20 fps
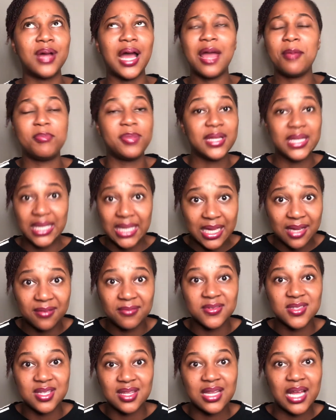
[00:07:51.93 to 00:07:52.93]
I
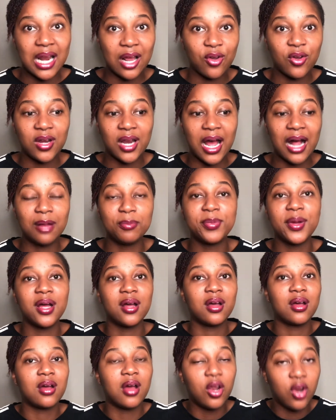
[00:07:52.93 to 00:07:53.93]
believed that I could help
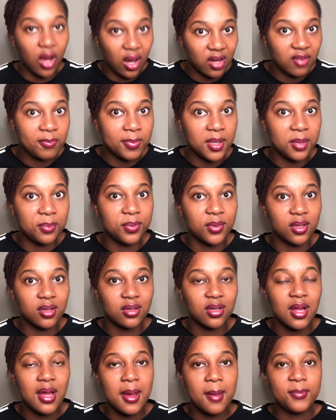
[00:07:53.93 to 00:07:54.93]
a lot of people,